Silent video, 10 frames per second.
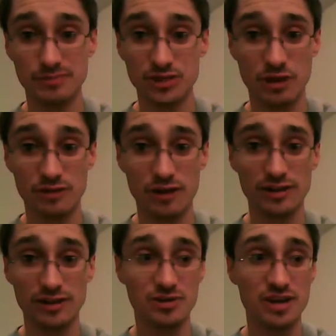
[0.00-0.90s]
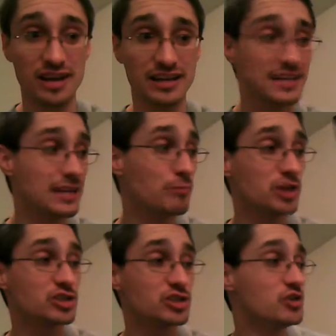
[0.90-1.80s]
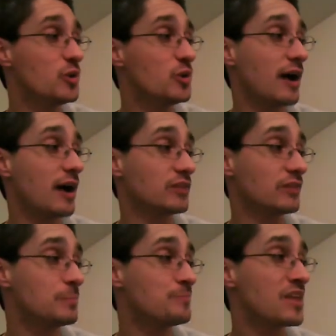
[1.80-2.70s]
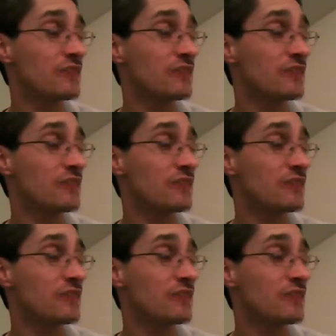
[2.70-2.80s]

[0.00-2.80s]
because quite frankly, you're not going to get much new out of it.